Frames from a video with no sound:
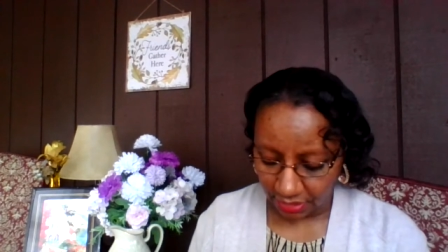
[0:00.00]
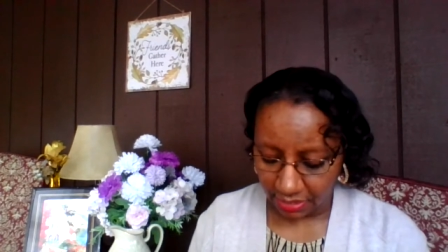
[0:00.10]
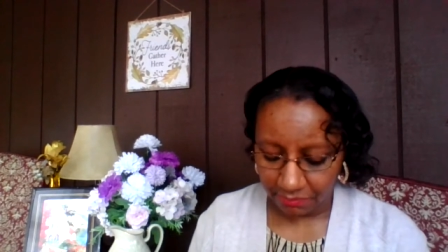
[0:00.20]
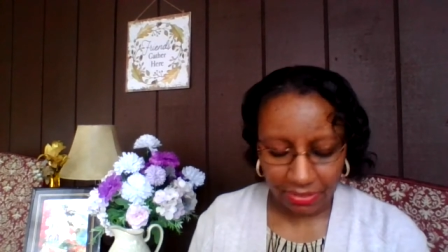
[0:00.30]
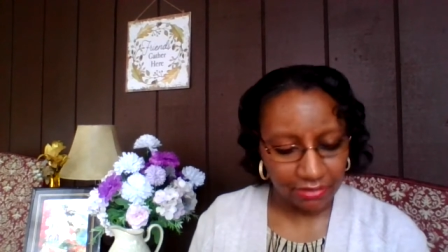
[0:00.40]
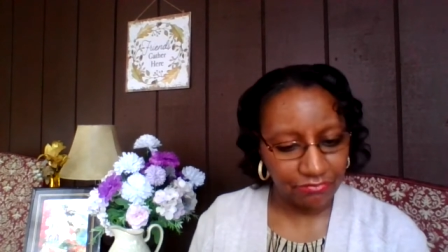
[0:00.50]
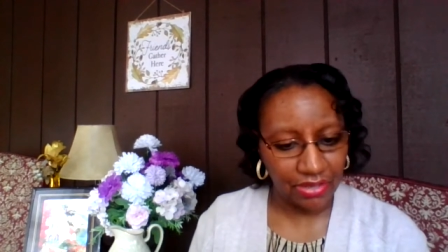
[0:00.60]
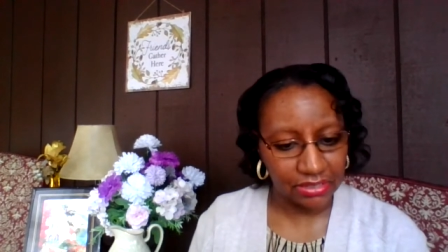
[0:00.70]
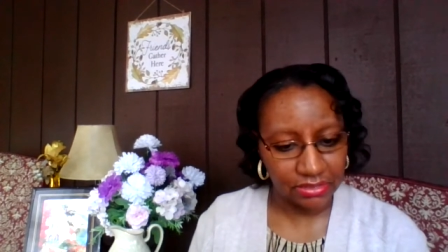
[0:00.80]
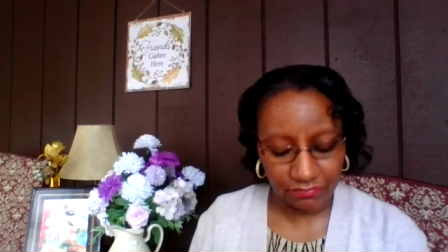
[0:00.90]
and be
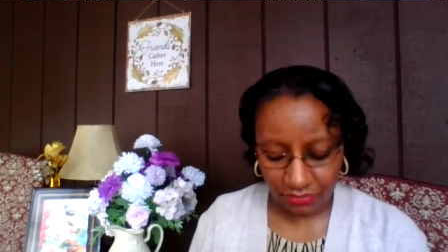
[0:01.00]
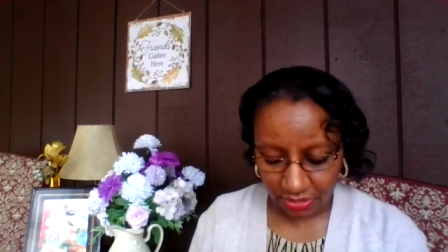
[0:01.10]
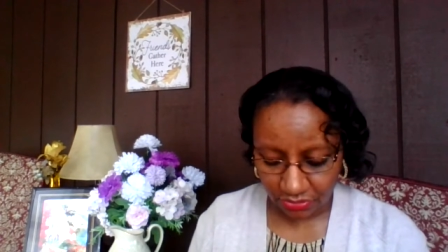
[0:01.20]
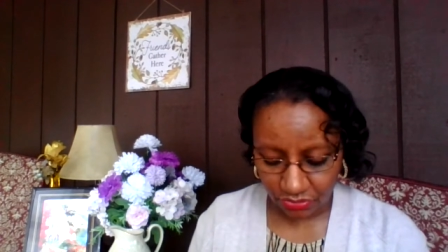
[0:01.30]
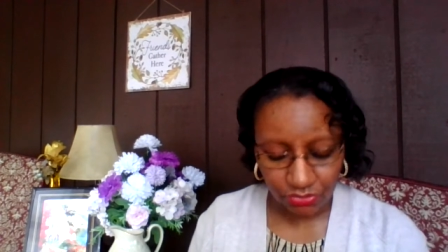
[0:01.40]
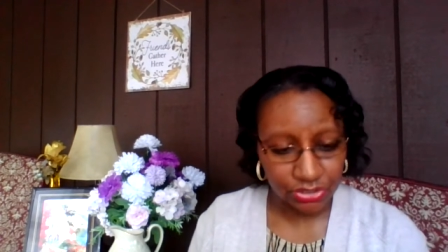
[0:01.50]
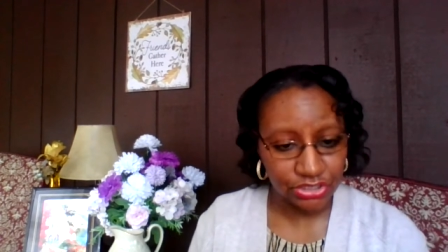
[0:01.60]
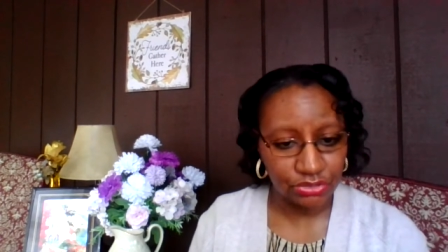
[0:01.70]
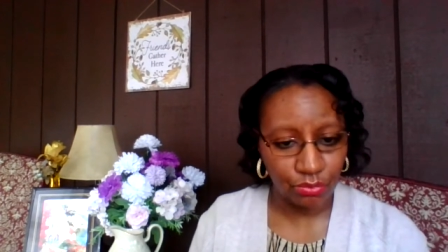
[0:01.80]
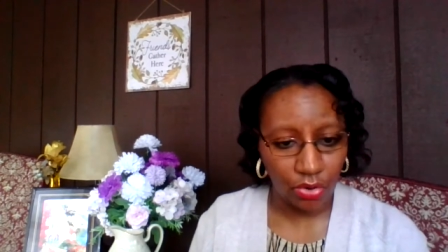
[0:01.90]
effective in your
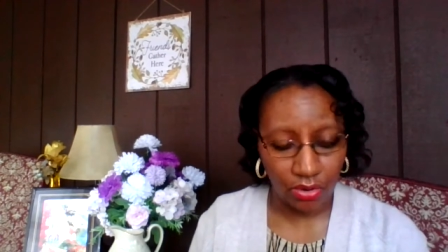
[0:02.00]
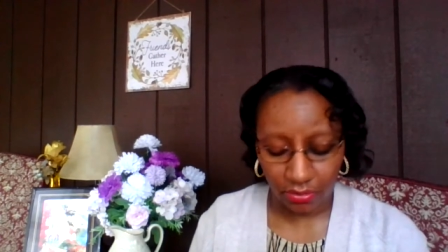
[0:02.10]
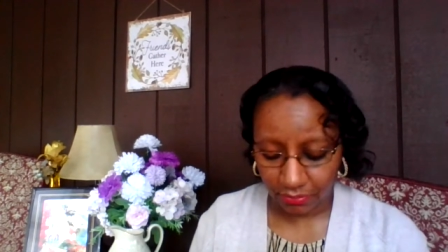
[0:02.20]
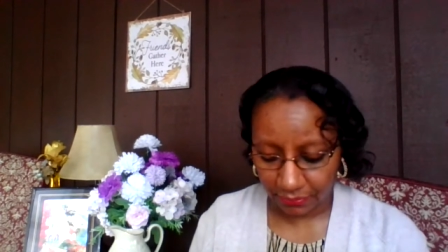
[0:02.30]
Christian walk.